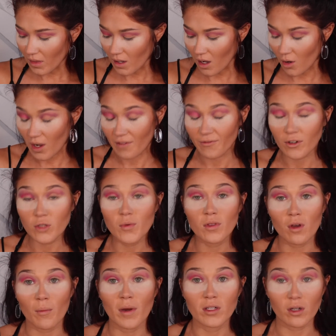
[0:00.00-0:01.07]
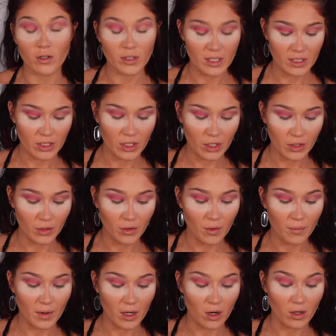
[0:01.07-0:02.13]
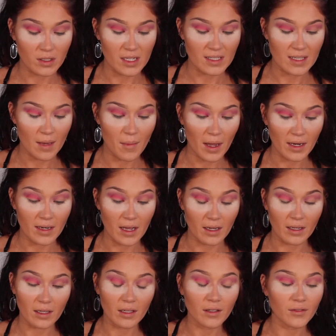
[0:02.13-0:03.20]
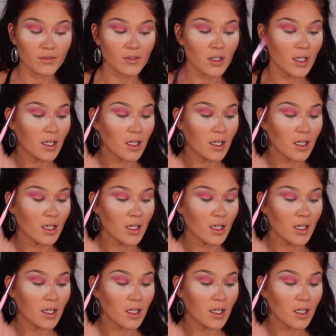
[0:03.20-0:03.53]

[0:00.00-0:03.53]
At first we thought my daughter did too, but her test came back negative.